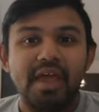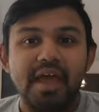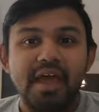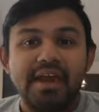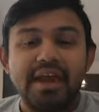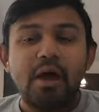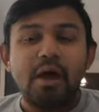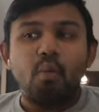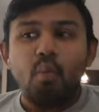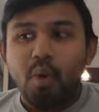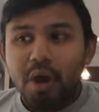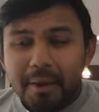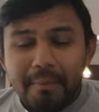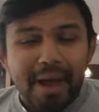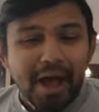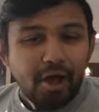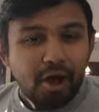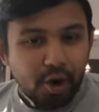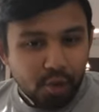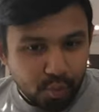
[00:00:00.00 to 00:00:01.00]
Now, what
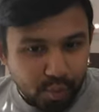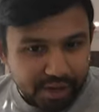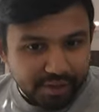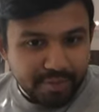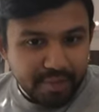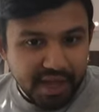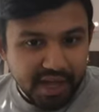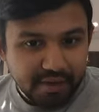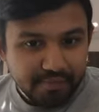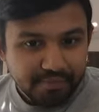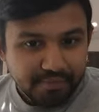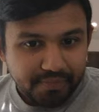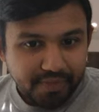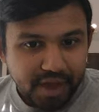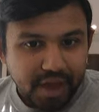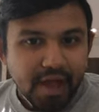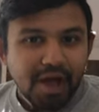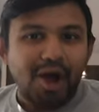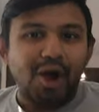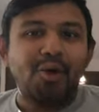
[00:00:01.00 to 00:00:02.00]
about arrhythmia?
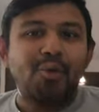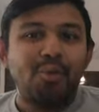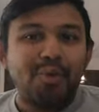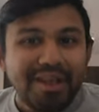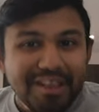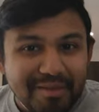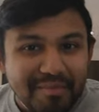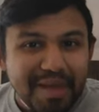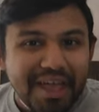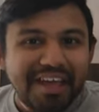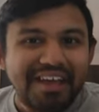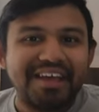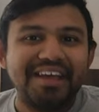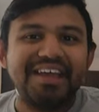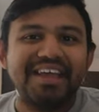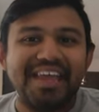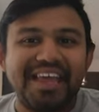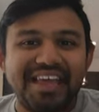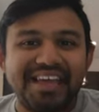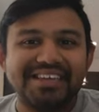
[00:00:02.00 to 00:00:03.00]
Arrhythmia
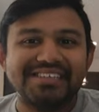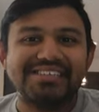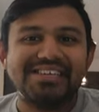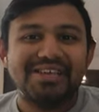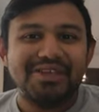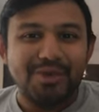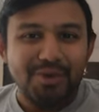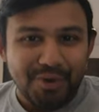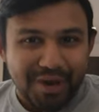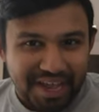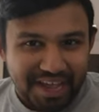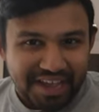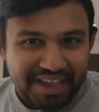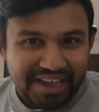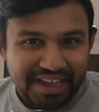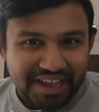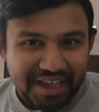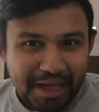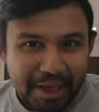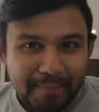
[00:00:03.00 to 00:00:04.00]
is
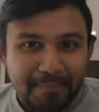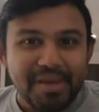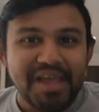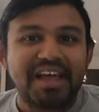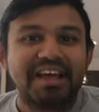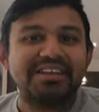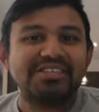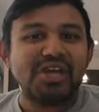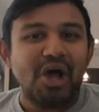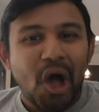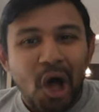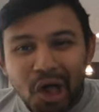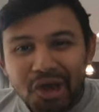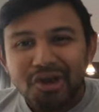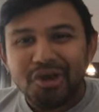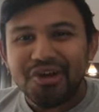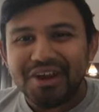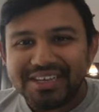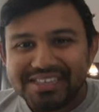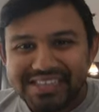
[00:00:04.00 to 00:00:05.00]
unique because on
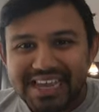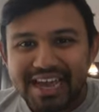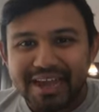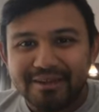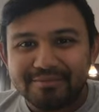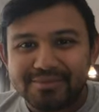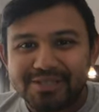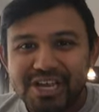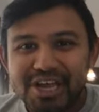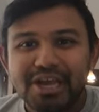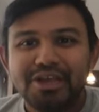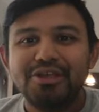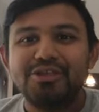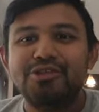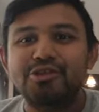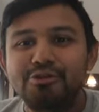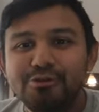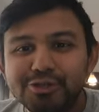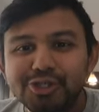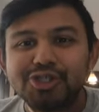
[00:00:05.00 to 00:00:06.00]
your exams,
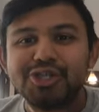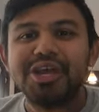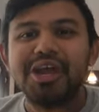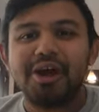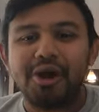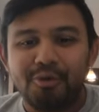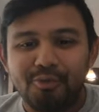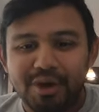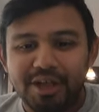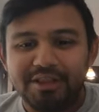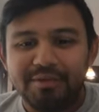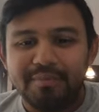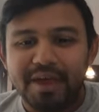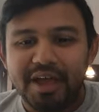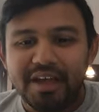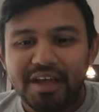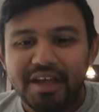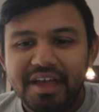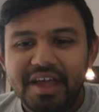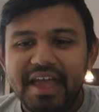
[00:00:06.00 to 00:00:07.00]
usually
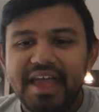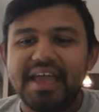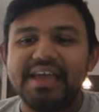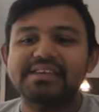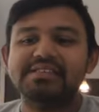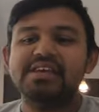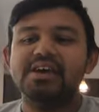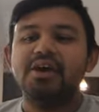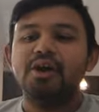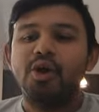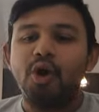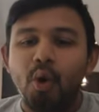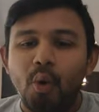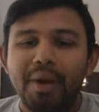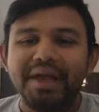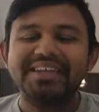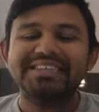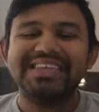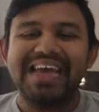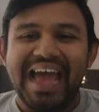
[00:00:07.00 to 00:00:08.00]
arrhythmia is
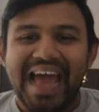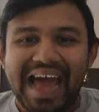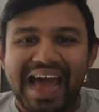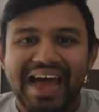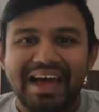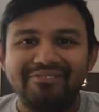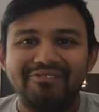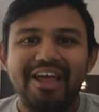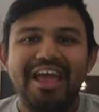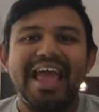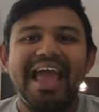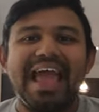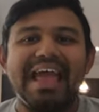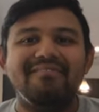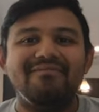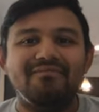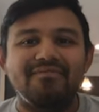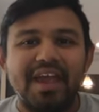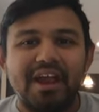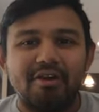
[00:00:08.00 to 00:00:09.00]
going to have a
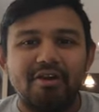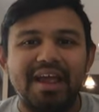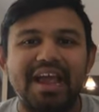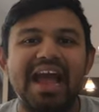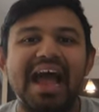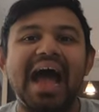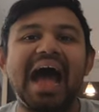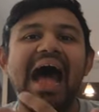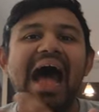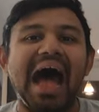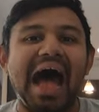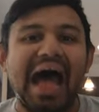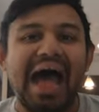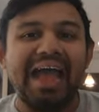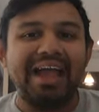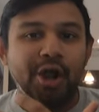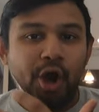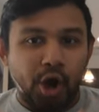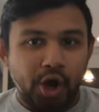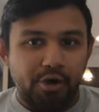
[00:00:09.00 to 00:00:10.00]
very
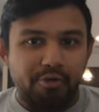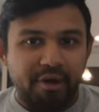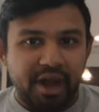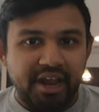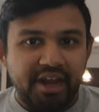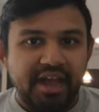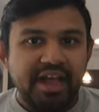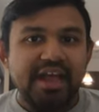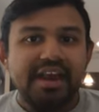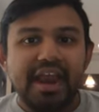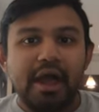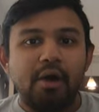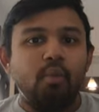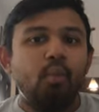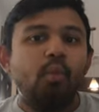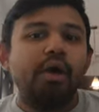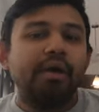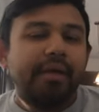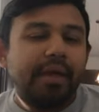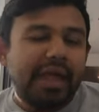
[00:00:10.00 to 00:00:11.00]
high heart rate. Now,
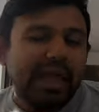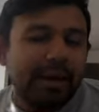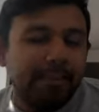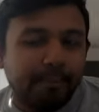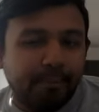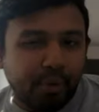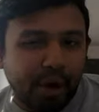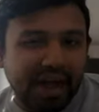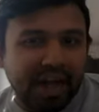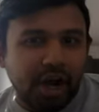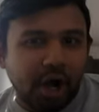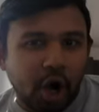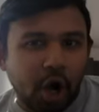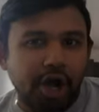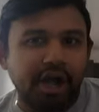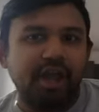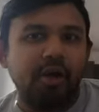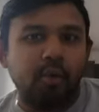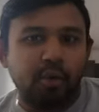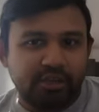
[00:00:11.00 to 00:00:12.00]
in
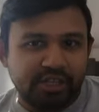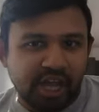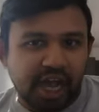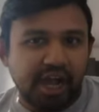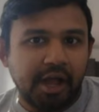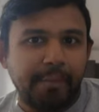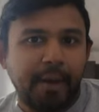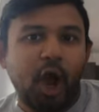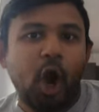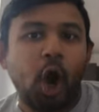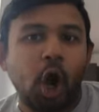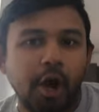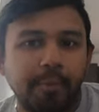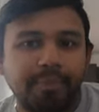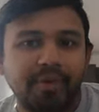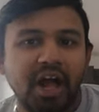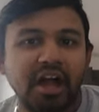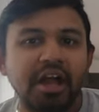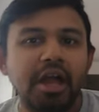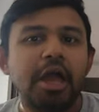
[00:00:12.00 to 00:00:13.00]
bradycardia, we'll talk about heart
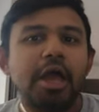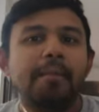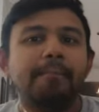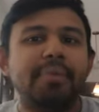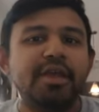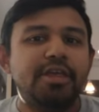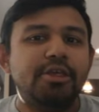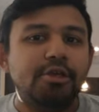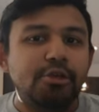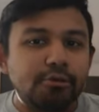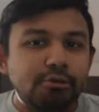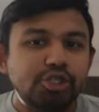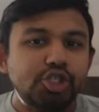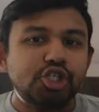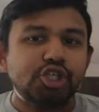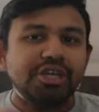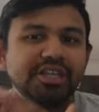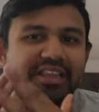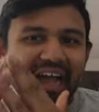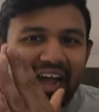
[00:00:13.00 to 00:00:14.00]
block, but
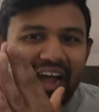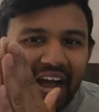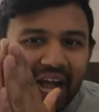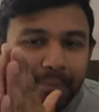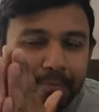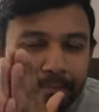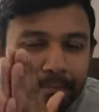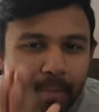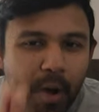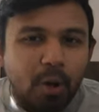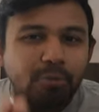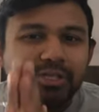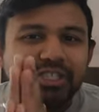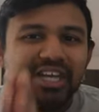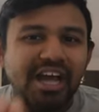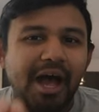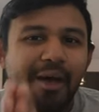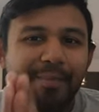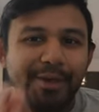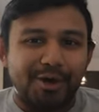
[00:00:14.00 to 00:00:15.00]
usually the most
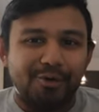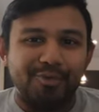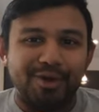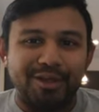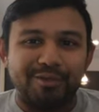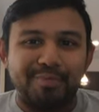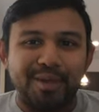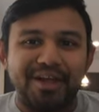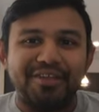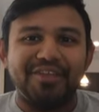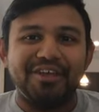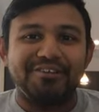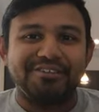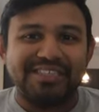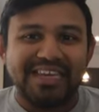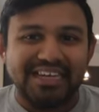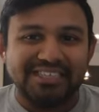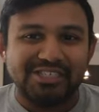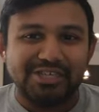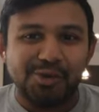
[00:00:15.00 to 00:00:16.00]
common arrhythmia they'll
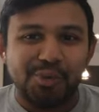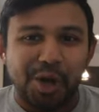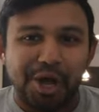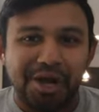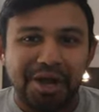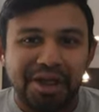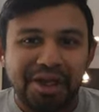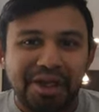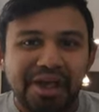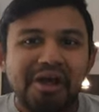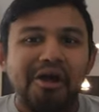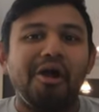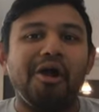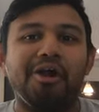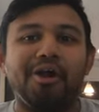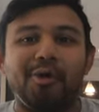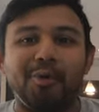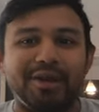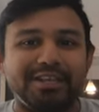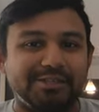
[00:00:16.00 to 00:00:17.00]
test you on are
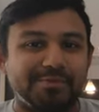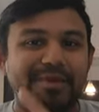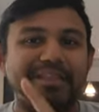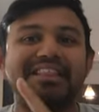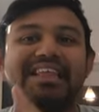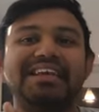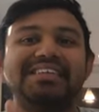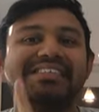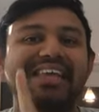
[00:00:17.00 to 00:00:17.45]
going to be things